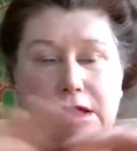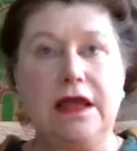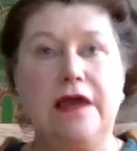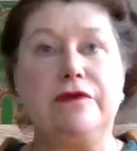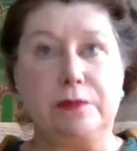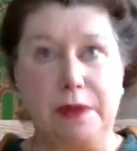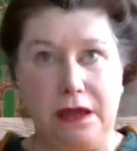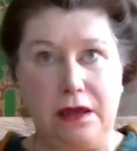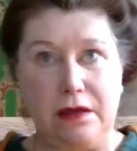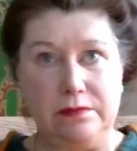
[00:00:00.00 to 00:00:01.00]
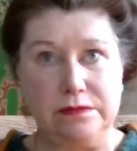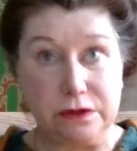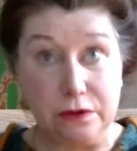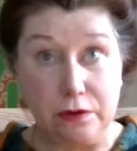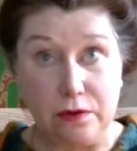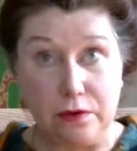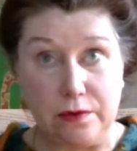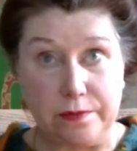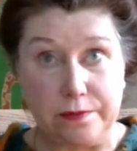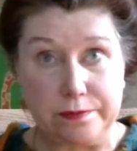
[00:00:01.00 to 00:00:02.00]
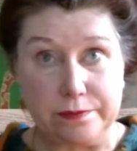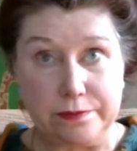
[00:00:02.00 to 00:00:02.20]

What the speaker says: It never becomes law.